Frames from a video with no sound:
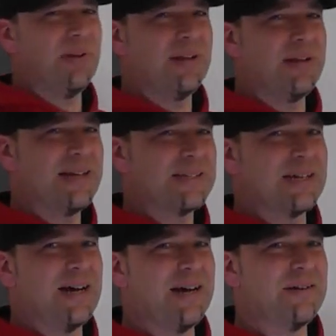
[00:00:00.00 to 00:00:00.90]
that that's
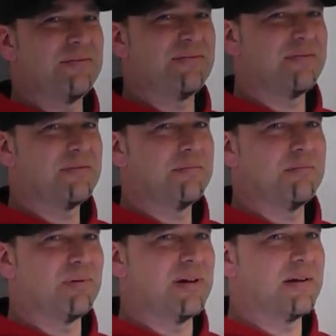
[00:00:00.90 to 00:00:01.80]
kind of
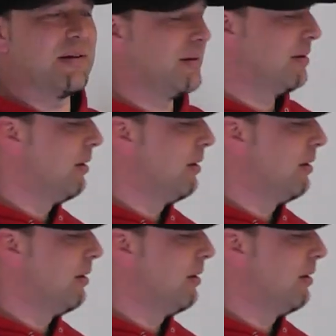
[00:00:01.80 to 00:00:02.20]
Britain.